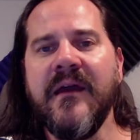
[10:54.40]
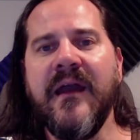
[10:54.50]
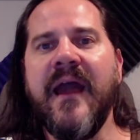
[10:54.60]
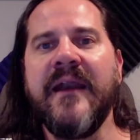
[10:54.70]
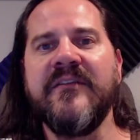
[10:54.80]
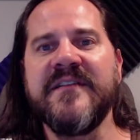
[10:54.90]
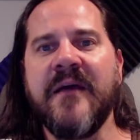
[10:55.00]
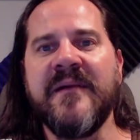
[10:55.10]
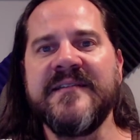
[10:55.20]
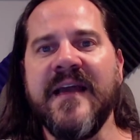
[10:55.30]
And every
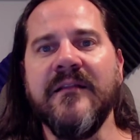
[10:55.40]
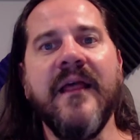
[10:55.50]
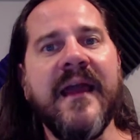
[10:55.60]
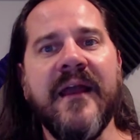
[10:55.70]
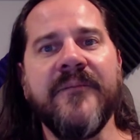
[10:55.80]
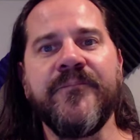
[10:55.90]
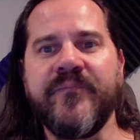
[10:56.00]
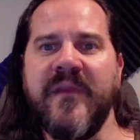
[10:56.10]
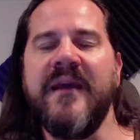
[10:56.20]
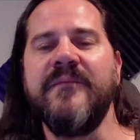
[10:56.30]
time I say Lane,
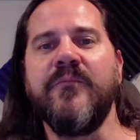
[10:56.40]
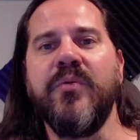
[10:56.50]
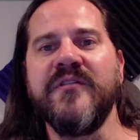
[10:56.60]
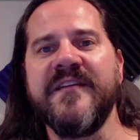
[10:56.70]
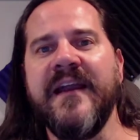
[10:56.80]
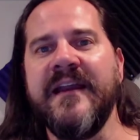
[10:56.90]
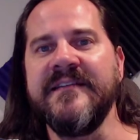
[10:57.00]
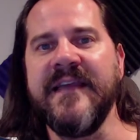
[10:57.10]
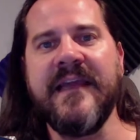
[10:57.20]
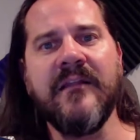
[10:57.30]
it puts it in
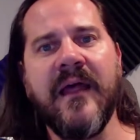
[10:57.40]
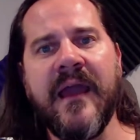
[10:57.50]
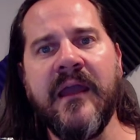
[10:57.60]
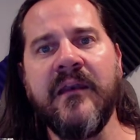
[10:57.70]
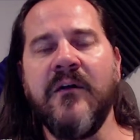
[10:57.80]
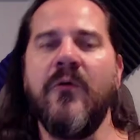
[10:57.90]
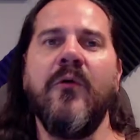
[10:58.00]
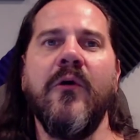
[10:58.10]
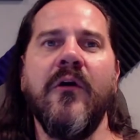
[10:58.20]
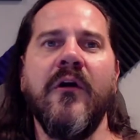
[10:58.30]
as Elaine
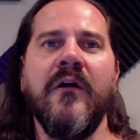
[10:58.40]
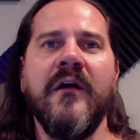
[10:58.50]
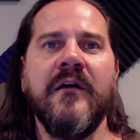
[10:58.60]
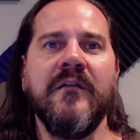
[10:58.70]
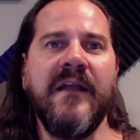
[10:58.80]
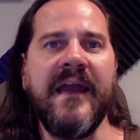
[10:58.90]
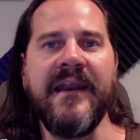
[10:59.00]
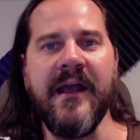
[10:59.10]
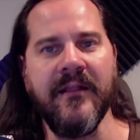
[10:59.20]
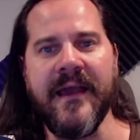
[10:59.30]
or Lane,
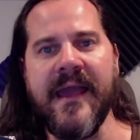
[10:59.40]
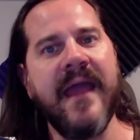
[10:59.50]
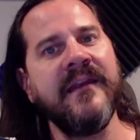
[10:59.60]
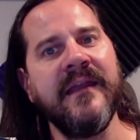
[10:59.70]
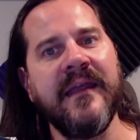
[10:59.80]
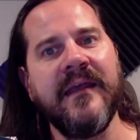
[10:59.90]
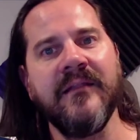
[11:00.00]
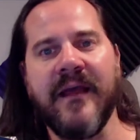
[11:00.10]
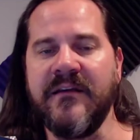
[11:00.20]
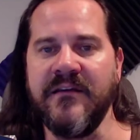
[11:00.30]
Lane,
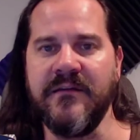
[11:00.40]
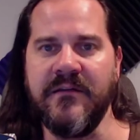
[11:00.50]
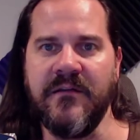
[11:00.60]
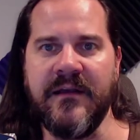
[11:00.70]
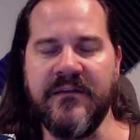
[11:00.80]
like a